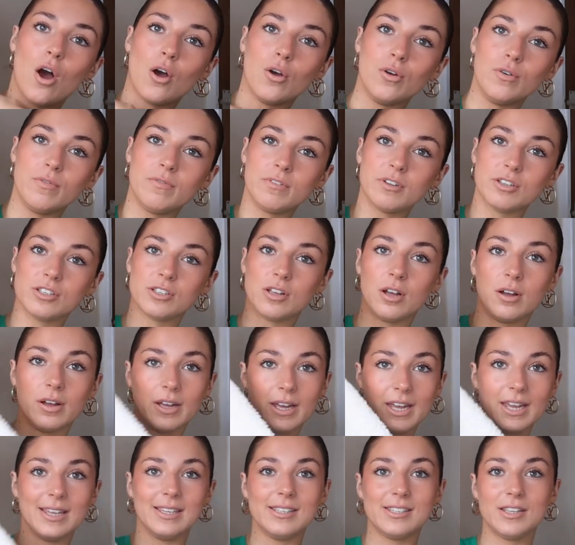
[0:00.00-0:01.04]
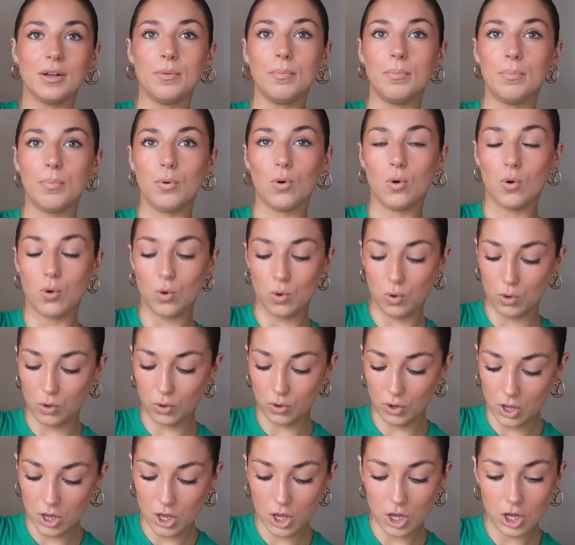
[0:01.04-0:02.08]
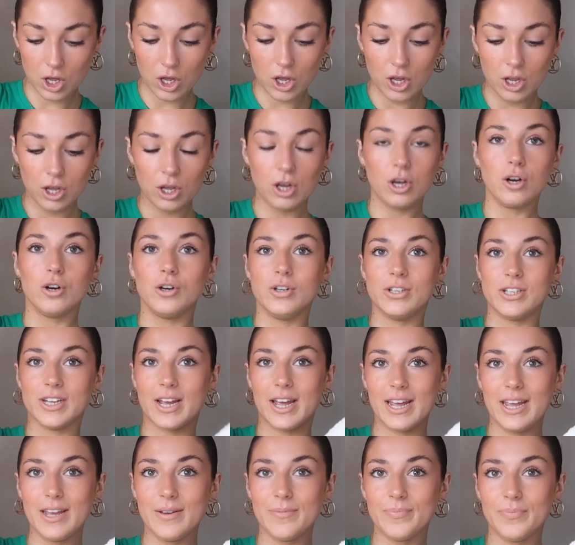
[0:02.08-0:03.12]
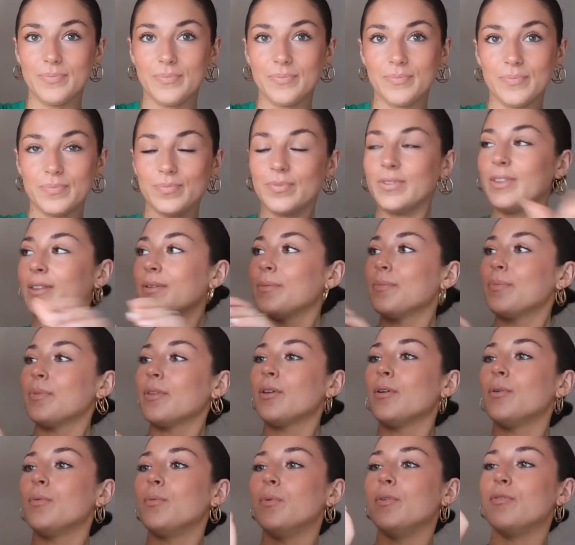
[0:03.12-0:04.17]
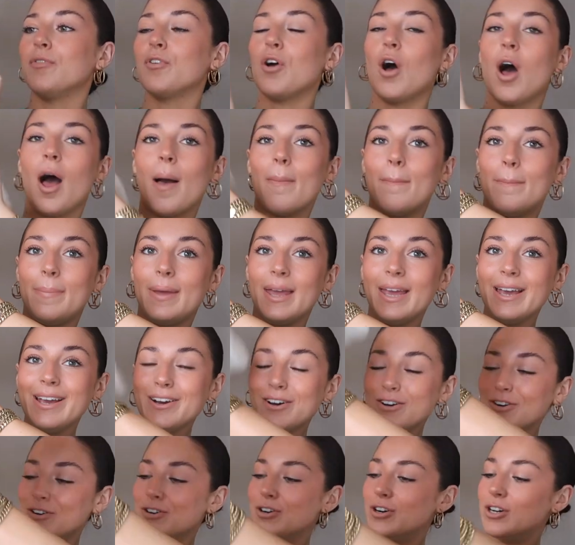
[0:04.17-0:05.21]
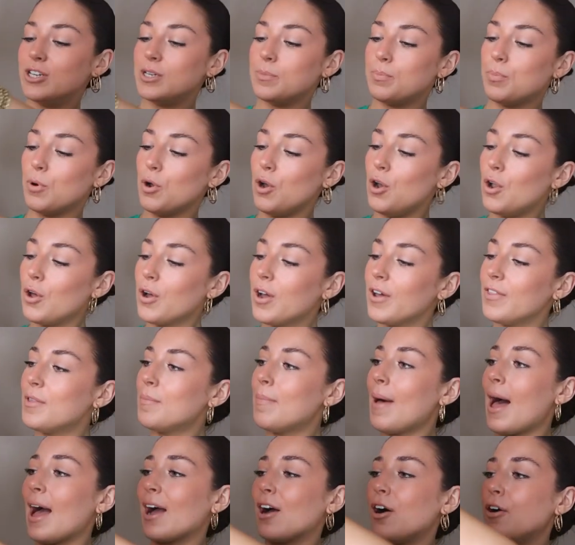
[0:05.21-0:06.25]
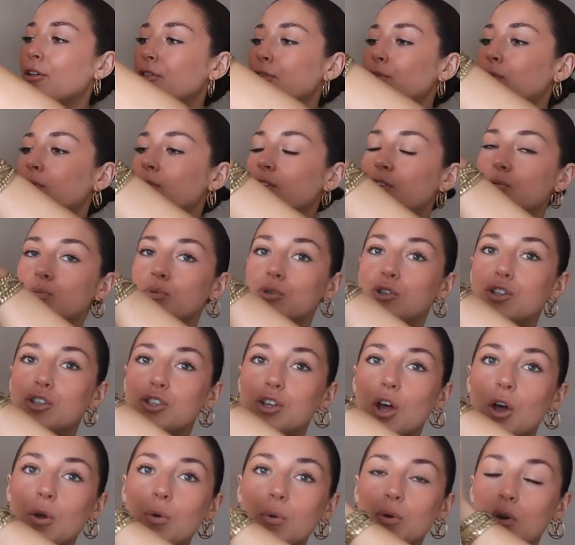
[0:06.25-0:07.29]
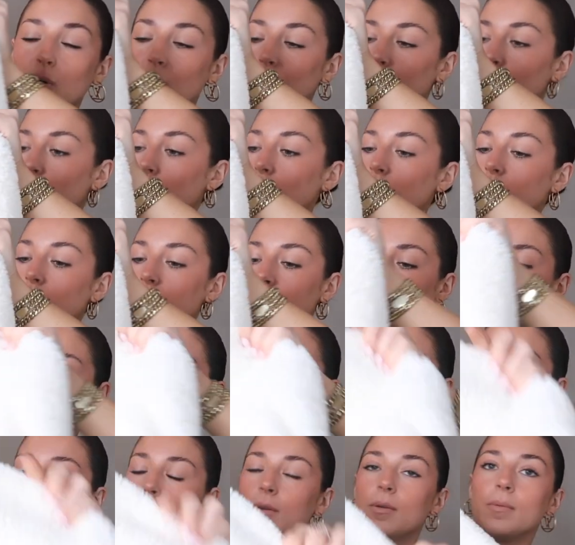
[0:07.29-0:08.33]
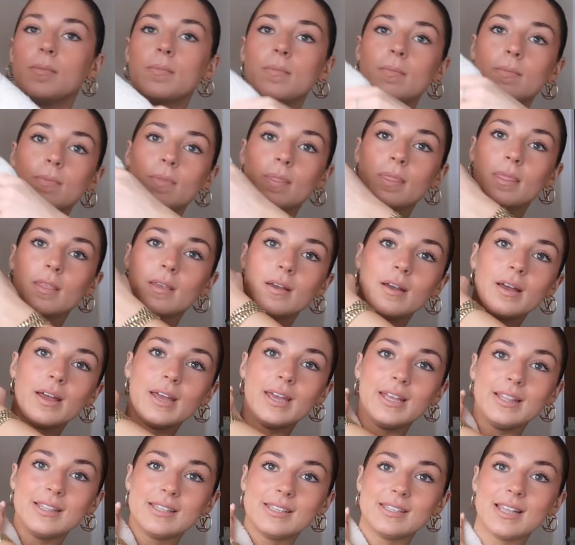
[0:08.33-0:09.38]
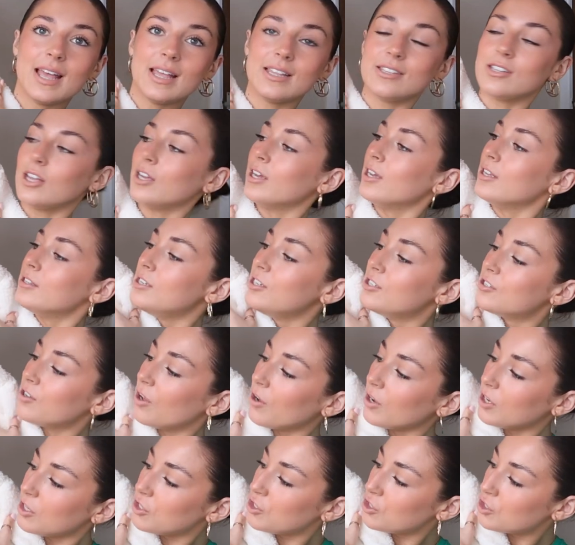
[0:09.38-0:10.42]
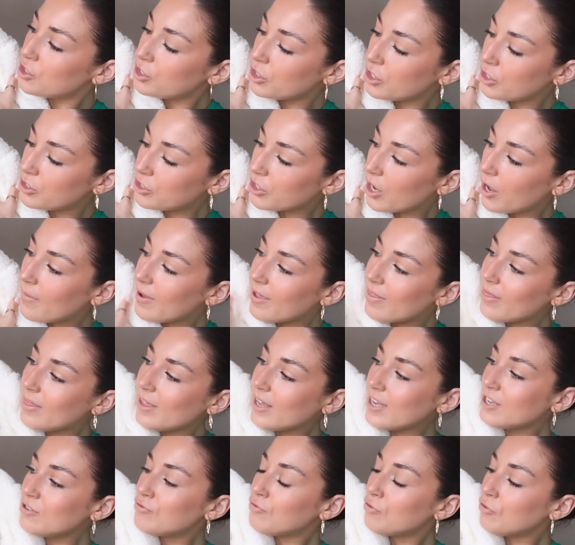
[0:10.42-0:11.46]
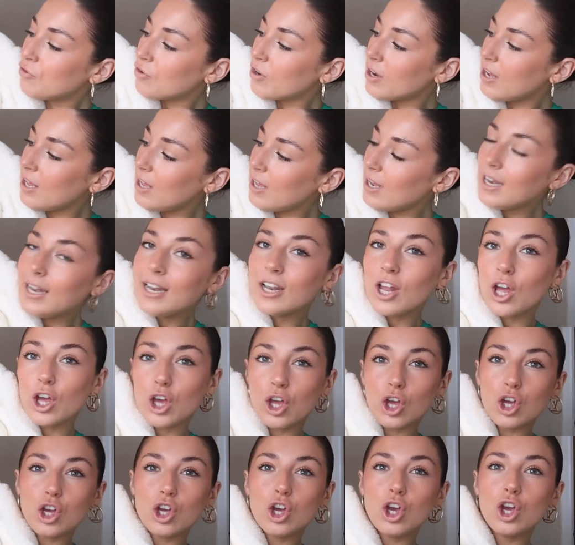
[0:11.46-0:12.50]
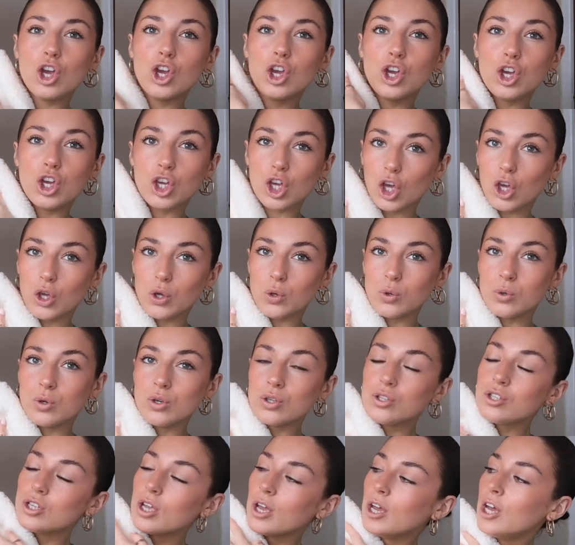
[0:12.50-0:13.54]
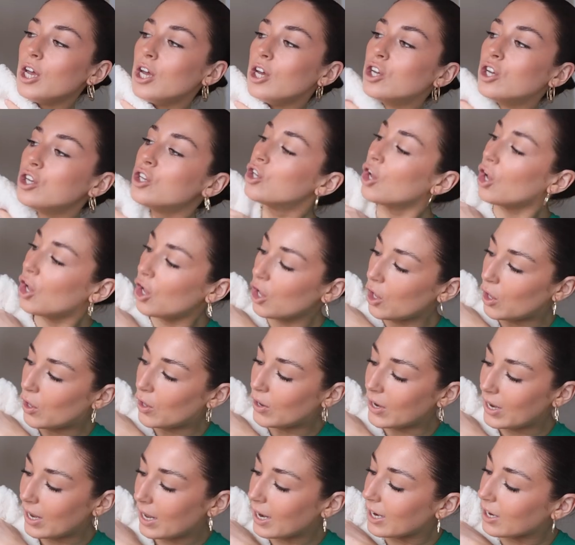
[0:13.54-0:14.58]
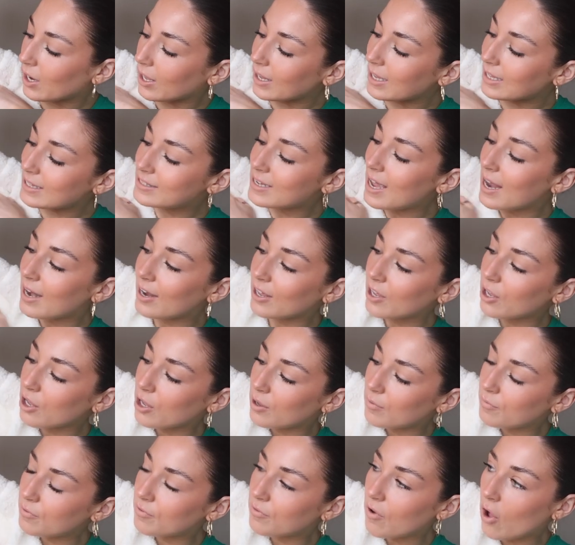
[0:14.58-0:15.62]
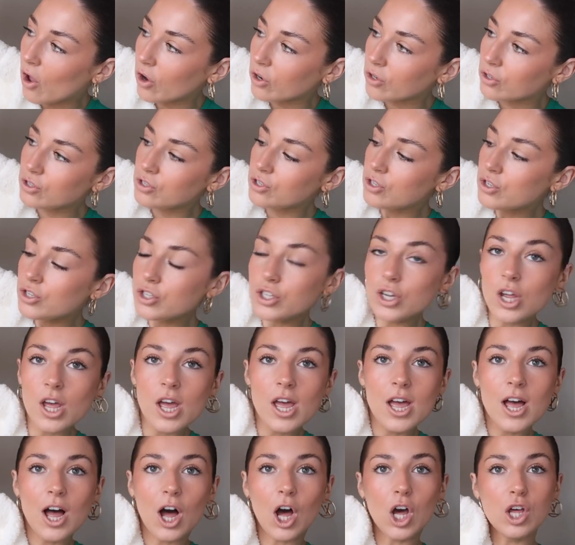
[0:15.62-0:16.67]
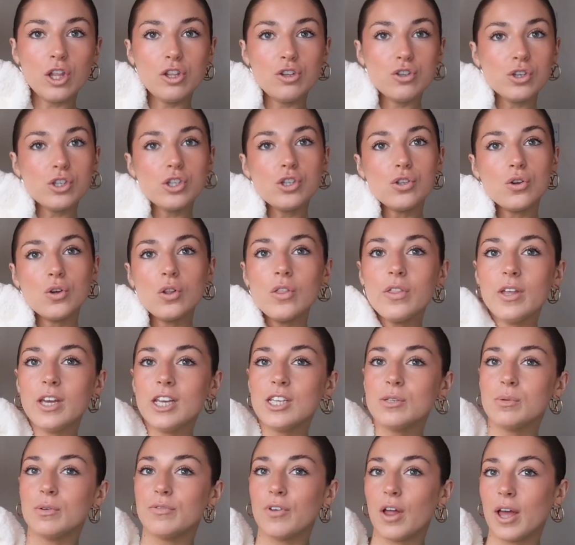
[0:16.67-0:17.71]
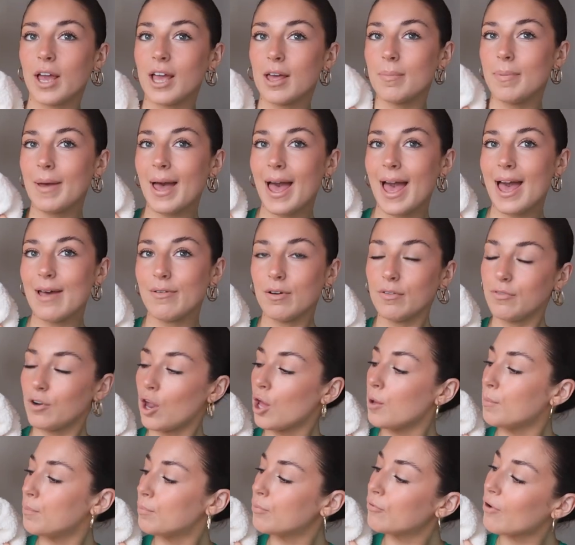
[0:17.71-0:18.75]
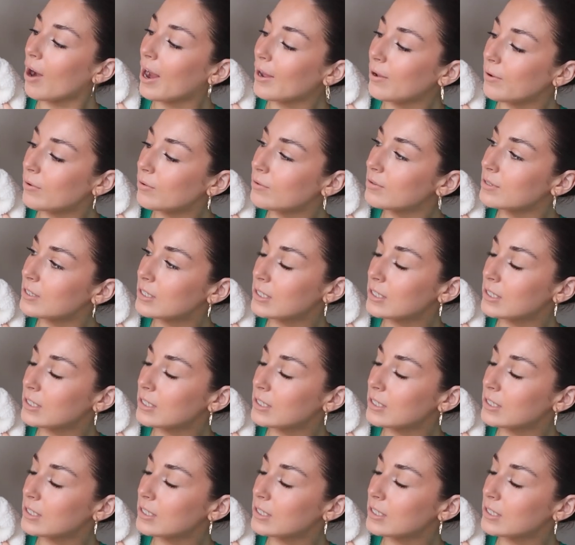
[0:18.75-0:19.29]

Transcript: oversized borg hoodie. We've got a big hood, but look at the back. I thought this was so cool. It says like a design studio in this really like cute, girly, like delicate font. I just thought this with like a pair of like brown